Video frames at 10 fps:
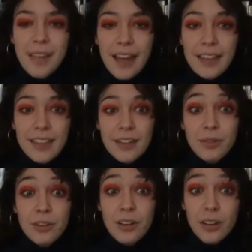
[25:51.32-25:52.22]
I think if you're
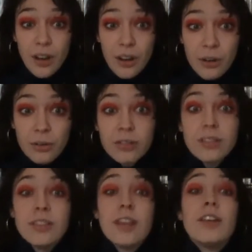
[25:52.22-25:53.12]
gonna go,
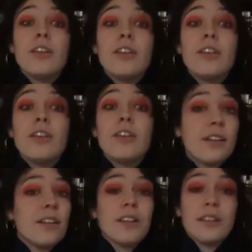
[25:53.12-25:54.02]
then
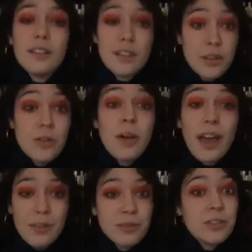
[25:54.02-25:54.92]

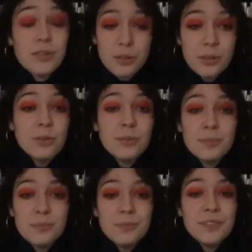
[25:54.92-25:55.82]
you have to,
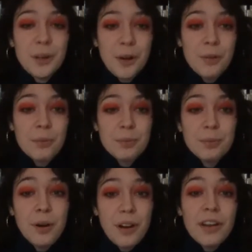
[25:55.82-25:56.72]

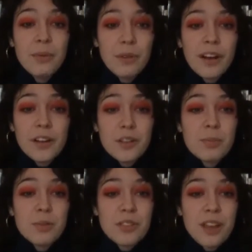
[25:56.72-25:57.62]
put in
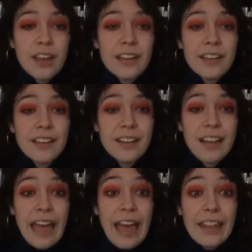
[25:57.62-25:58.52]
100%,
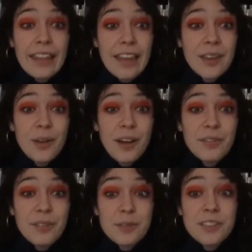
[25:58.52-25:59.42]
and that you have
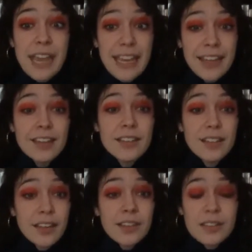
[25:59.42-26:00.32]
to take it
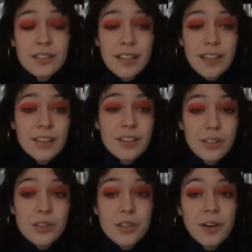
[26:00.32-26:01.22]
like
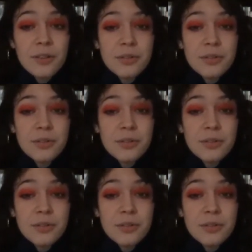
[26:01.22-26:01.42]
yourself